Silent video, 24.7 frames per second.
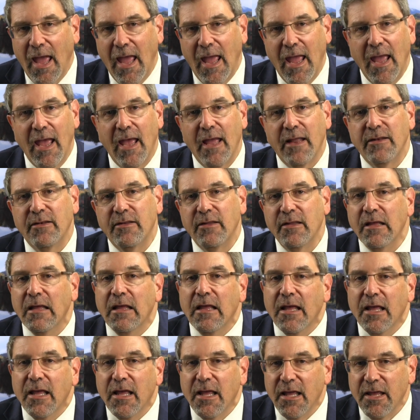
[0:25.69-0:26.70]
And
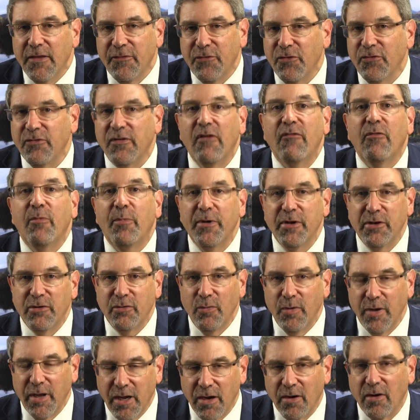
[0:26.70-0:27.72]
if you've never been
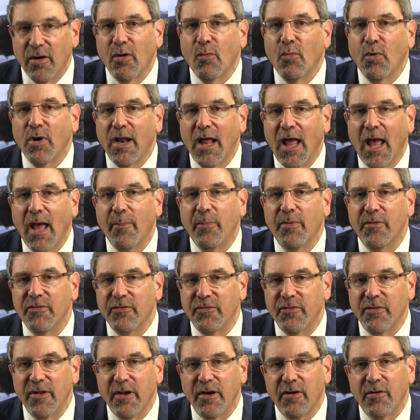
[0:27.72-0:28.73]
to a hearing, what
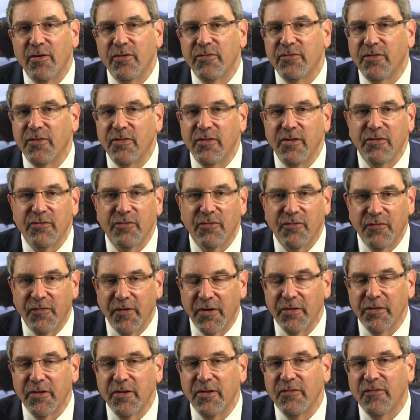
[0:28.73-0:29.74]
happens there is that these are
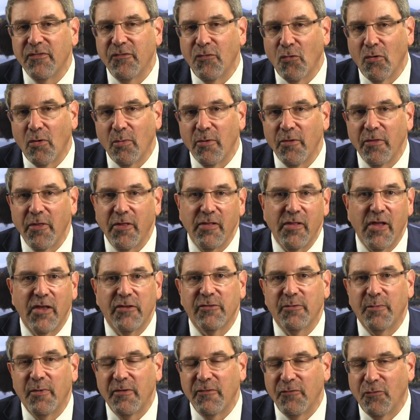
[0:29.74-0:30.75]
fairly informal. They
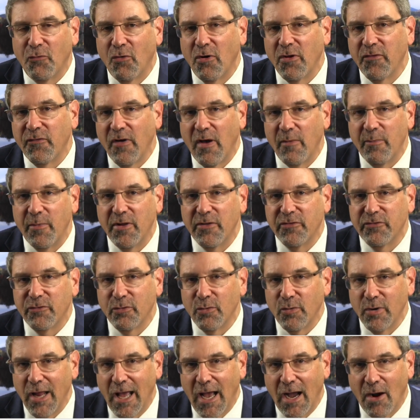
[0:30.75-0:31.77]
last about 45 minutes
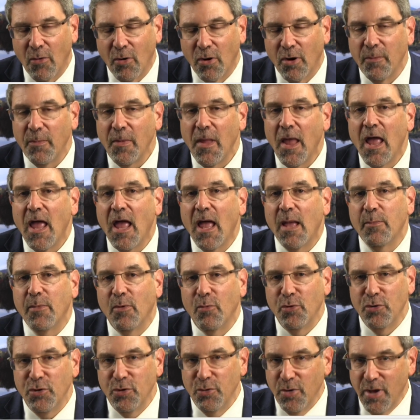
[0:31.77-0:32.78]
to an hour.
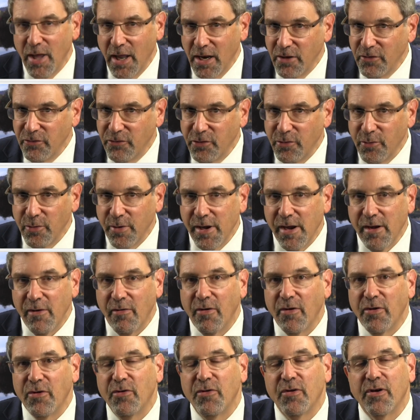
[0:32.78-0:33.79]
But when you get into your
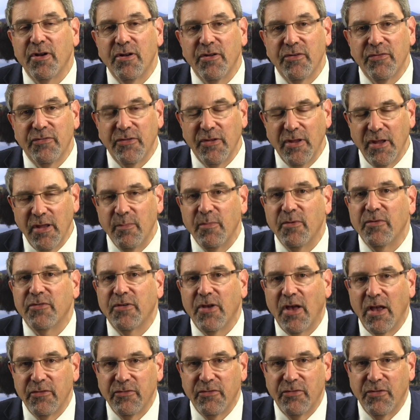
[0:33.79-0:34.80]
hearing, you're going to see,
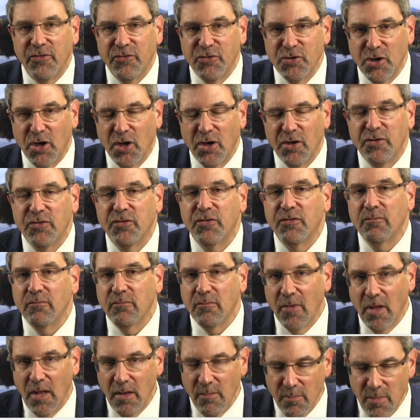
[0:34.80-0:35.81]
besides the judge
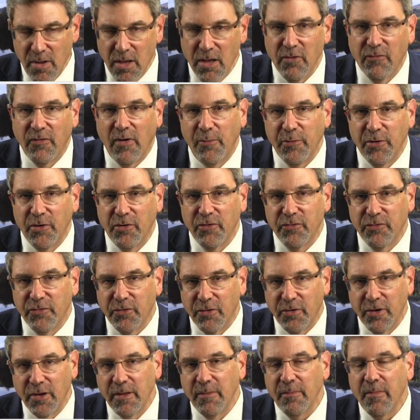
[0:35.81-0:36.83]
and me, if I'm your
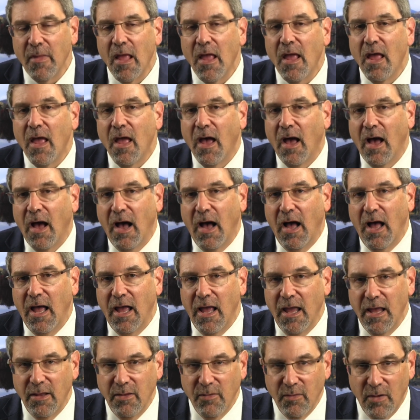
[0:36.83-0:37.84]
attorney,
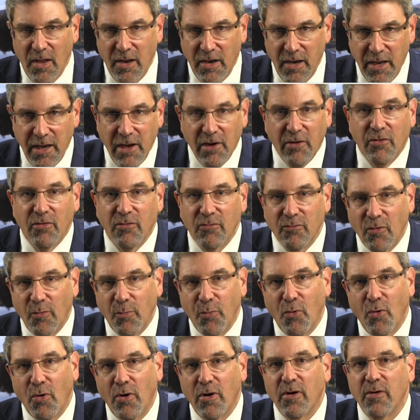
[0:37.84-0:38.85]
and a hearing
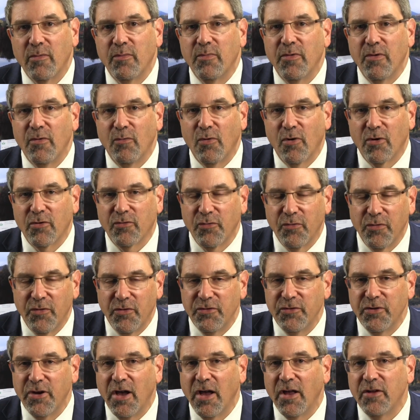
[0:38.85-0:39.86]
reporter that works for
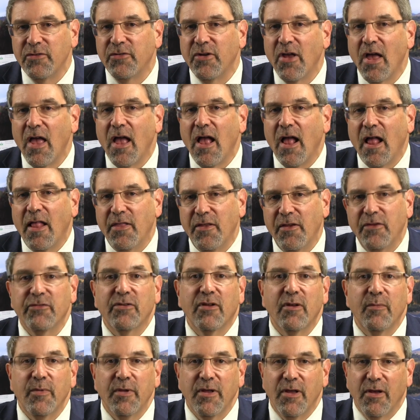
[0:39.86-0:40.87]
the judge,
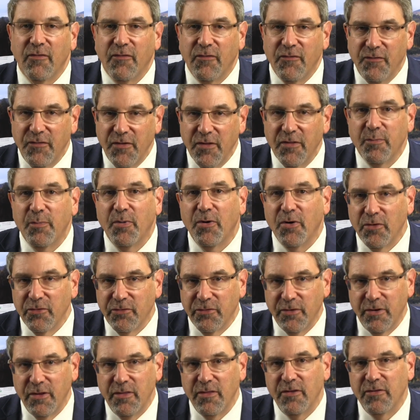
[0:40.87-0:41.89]
there's going to be a fifth
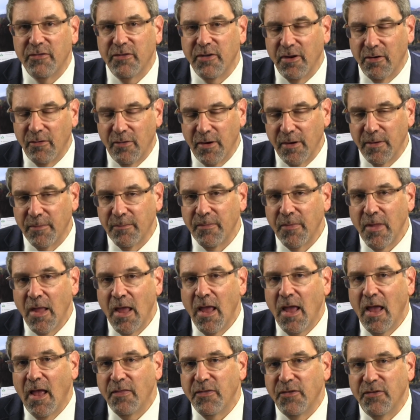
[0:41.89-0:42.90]
person in this hearing.
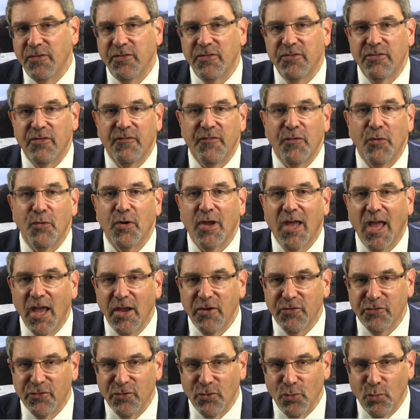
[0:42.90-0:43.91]
This is a
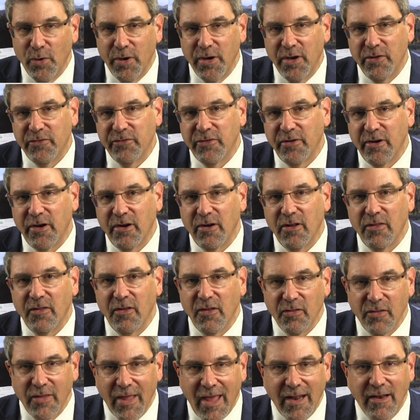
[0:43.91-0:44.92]
vocational witness, and in
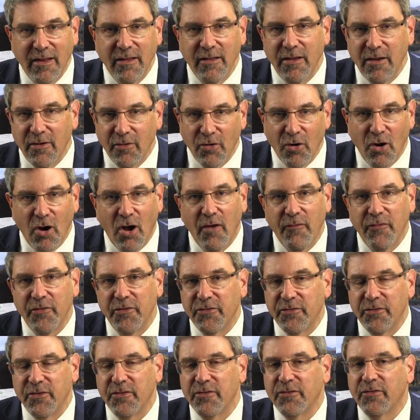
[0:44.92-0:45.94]
the Atlanta hearing
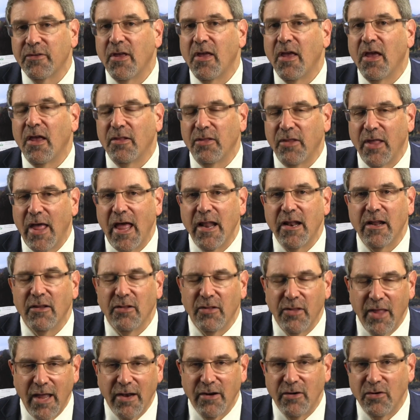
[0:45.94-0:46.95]
offices,
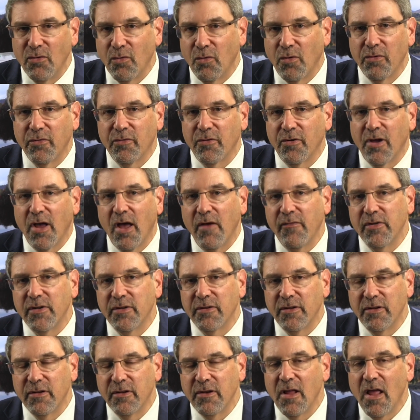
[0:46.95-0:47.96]
Atlanta North, or
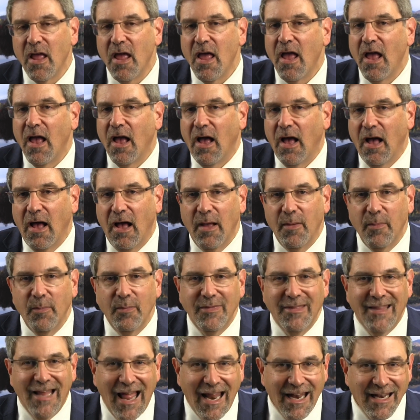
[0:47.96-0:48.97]
Covington,
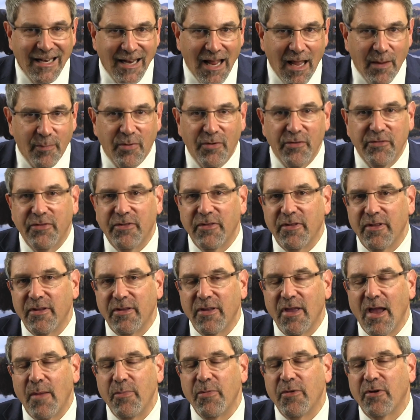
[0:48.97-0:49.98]
99% of
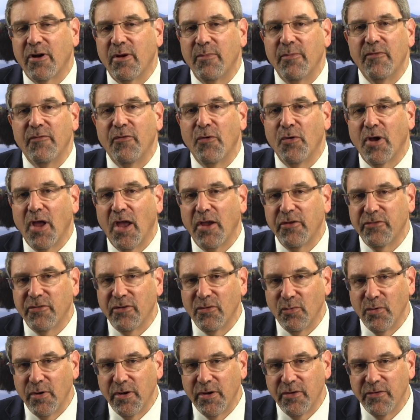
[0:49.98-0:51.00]
the time they're going to be
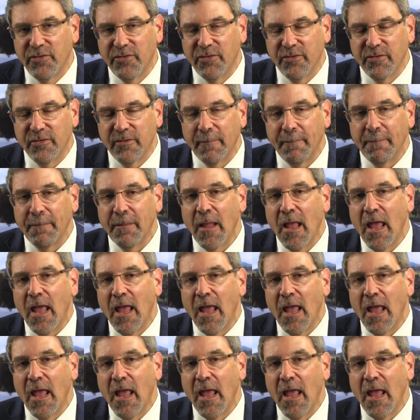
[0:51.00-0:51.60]
vocational witnesses.